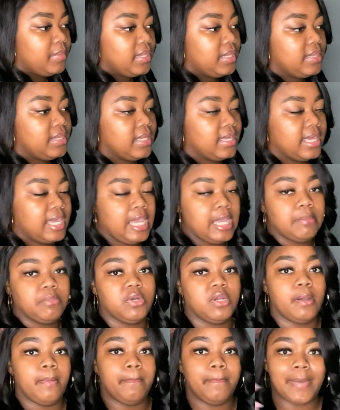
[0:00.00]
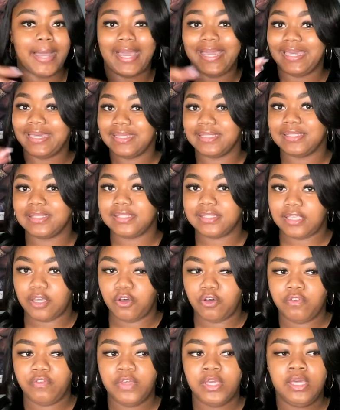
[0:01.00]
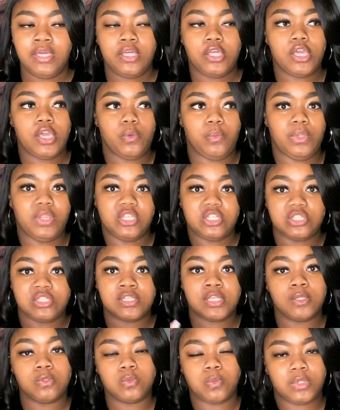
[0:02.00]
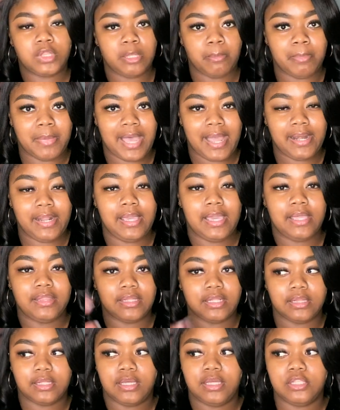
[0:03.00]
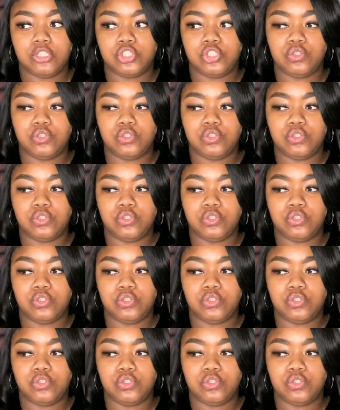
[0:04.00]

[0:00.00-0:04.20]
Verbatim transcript: the camera by itself, it really just comes with the body and the lens.